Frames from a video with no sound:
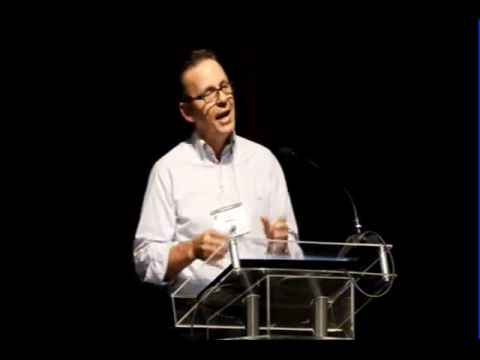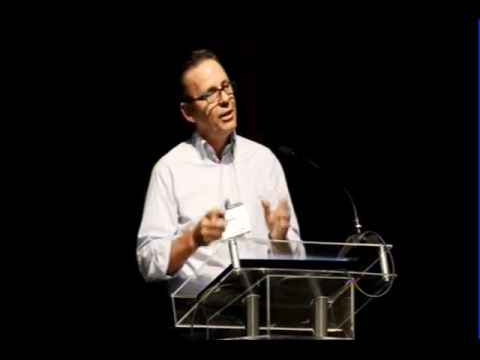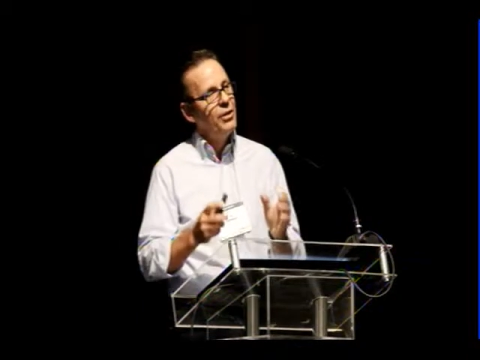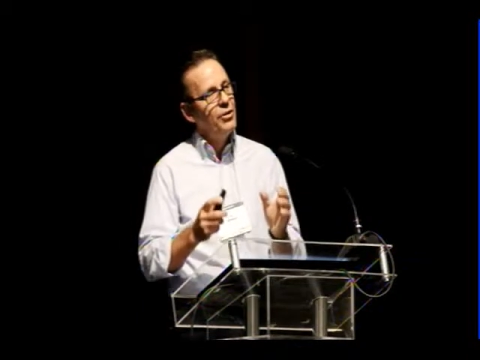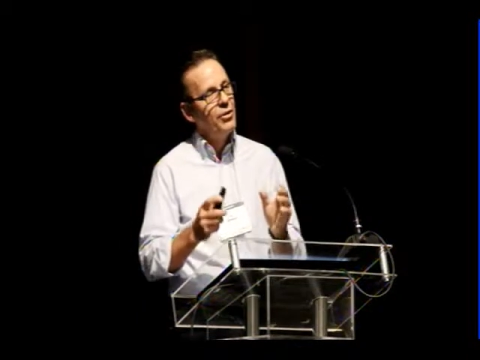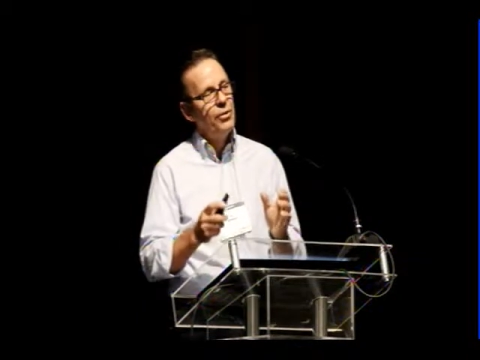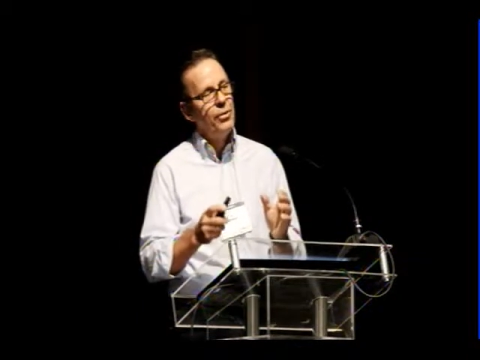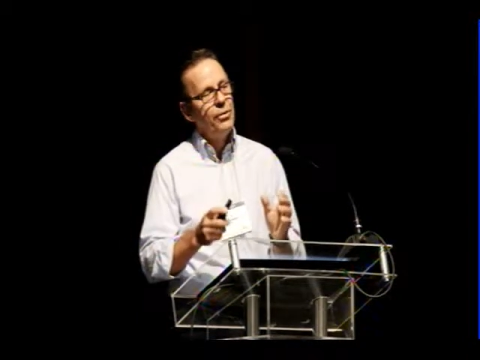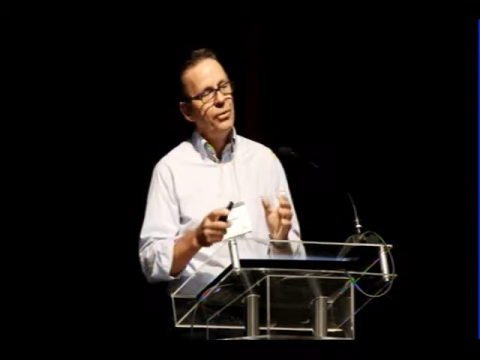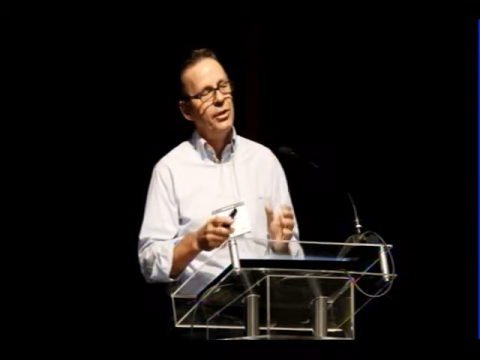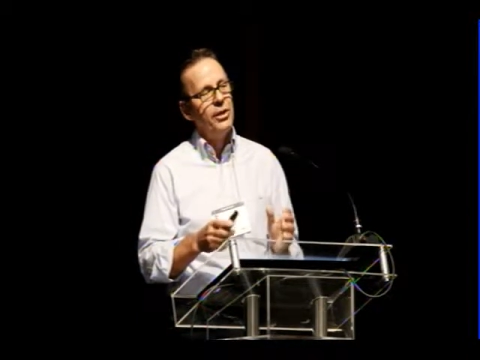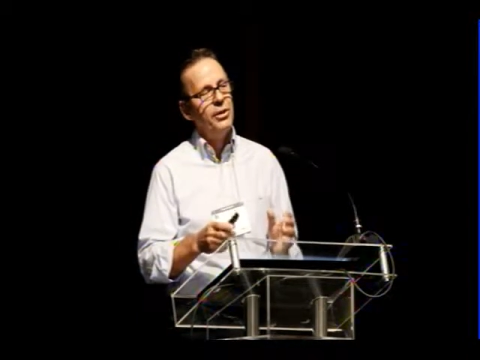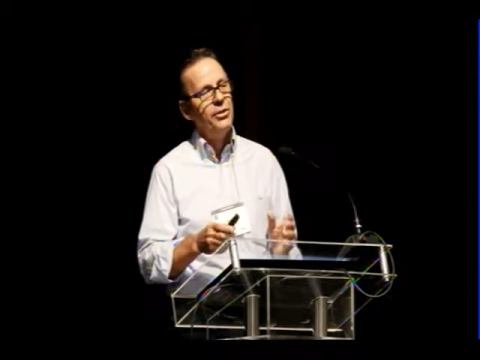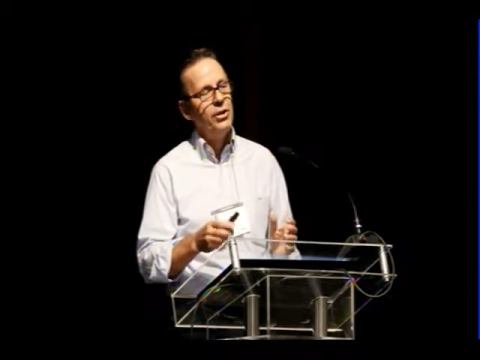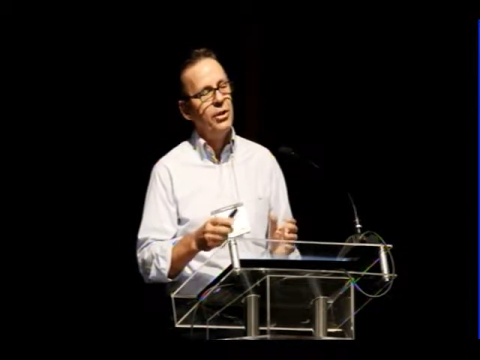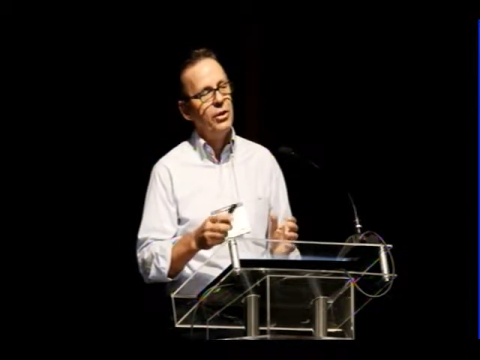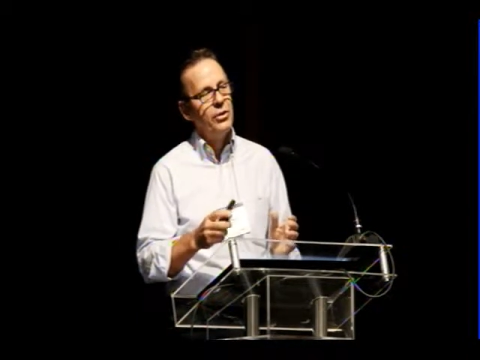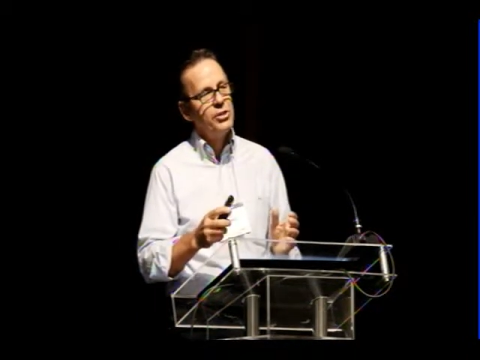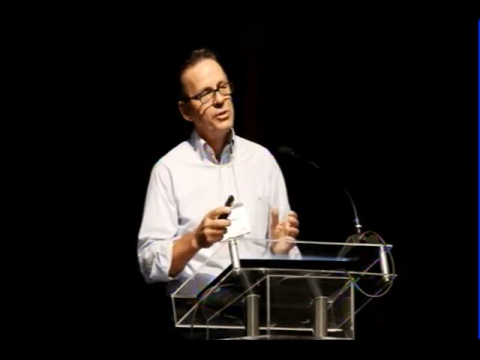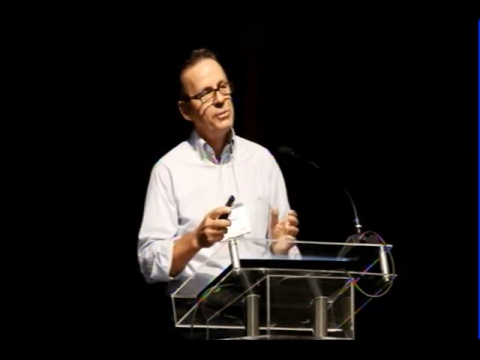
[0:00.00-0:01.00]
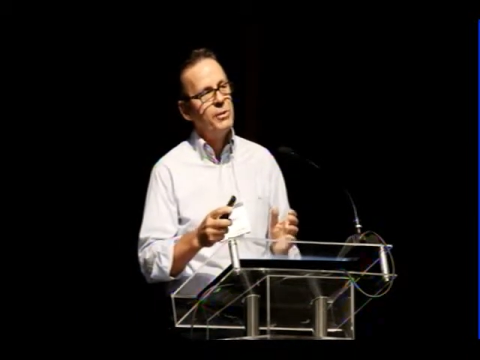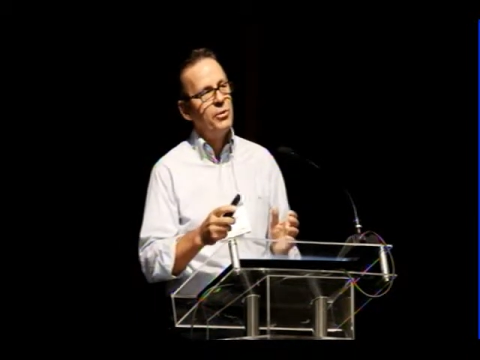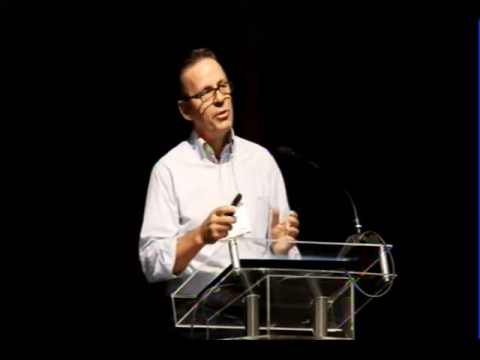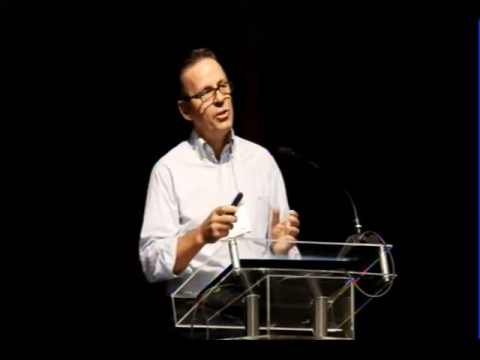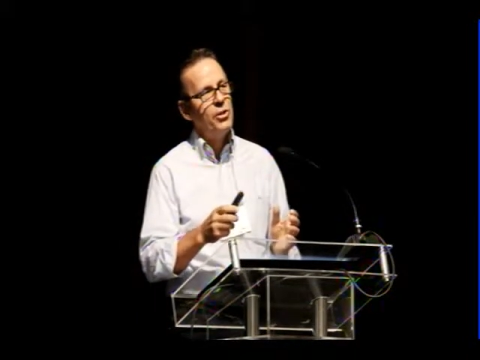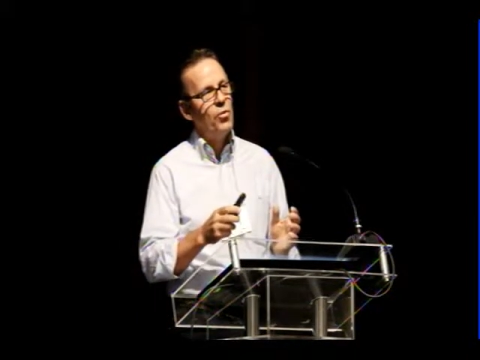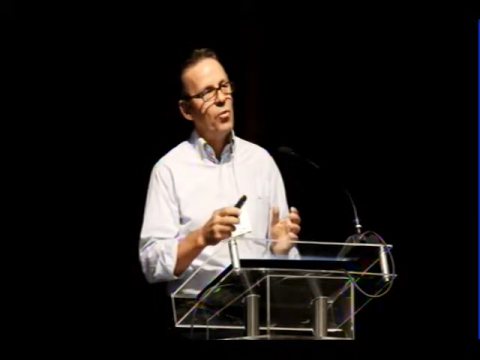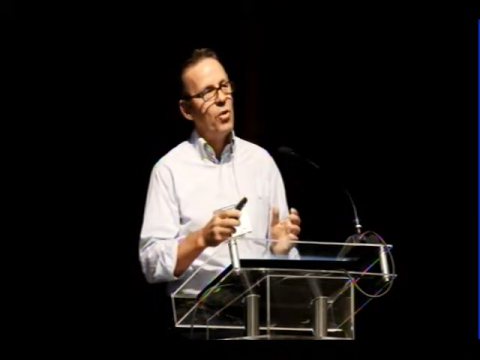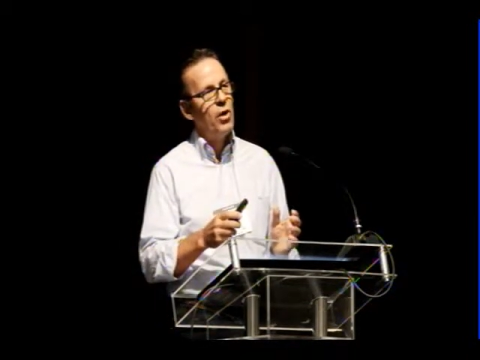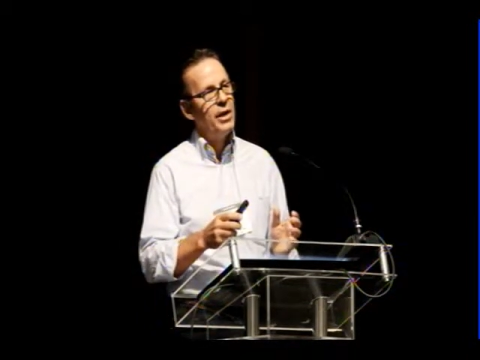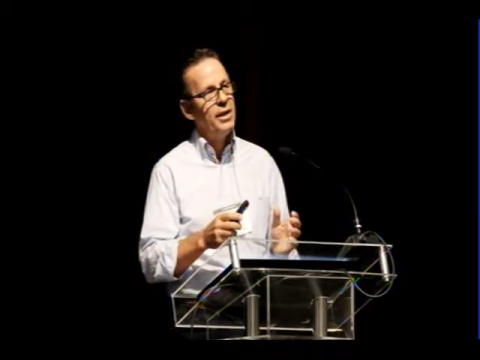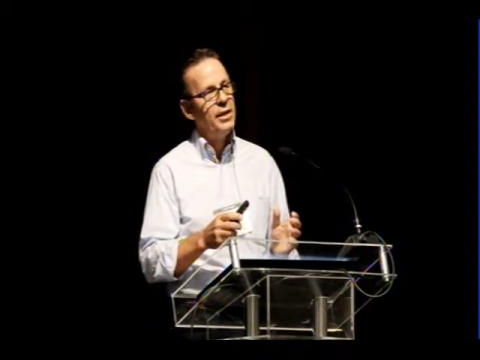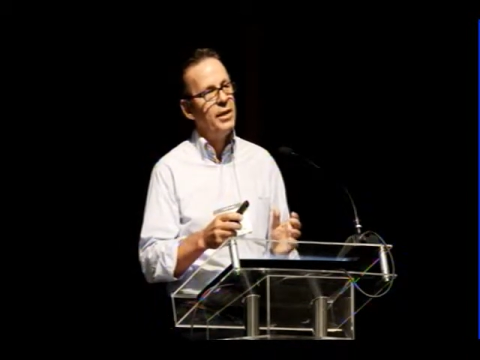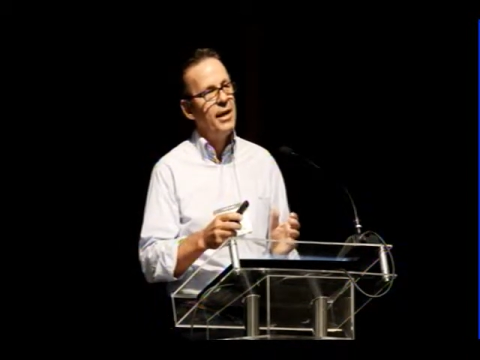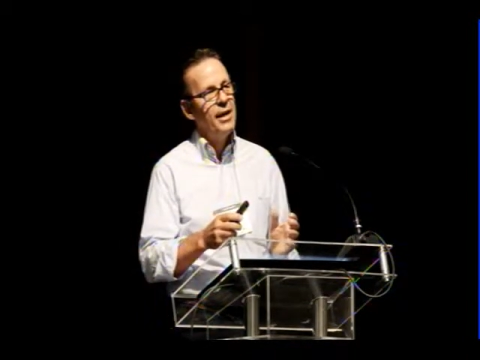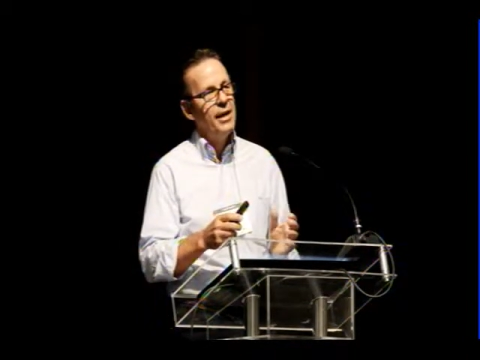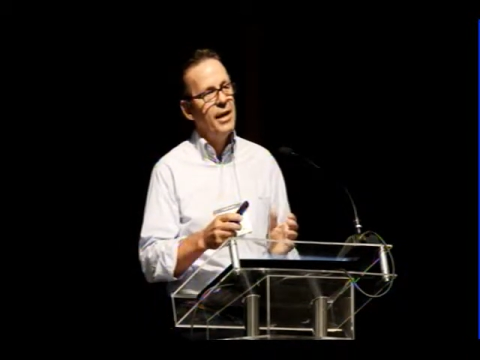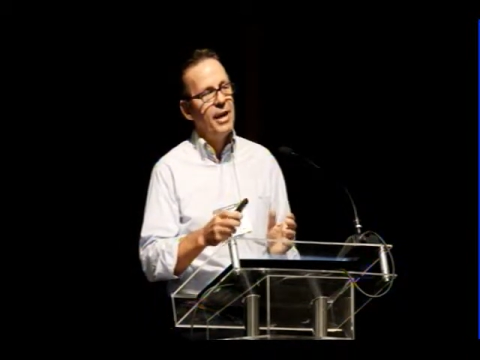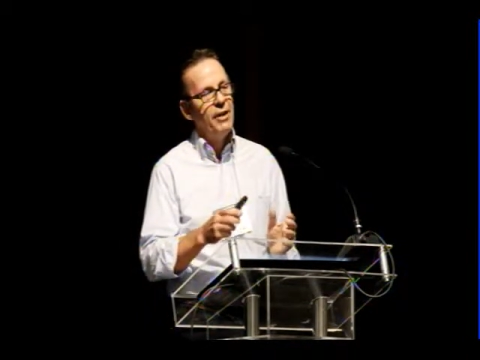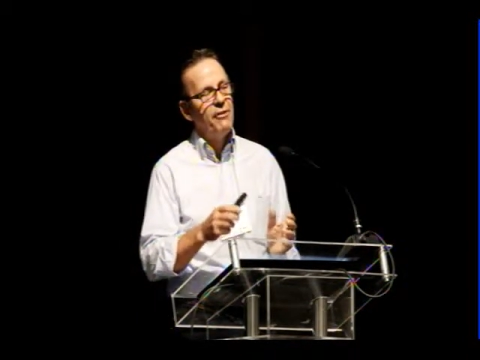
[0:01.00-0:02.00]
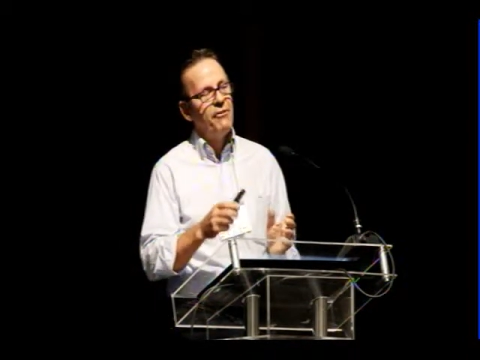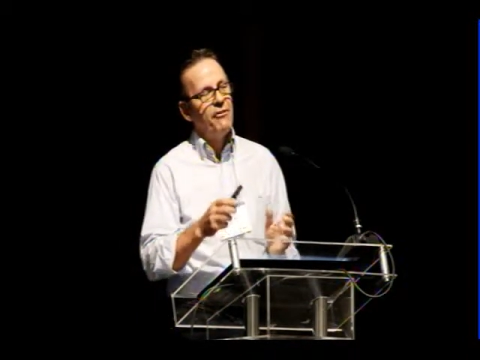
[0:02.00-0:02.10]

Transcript: N2O you're going to lose between 1%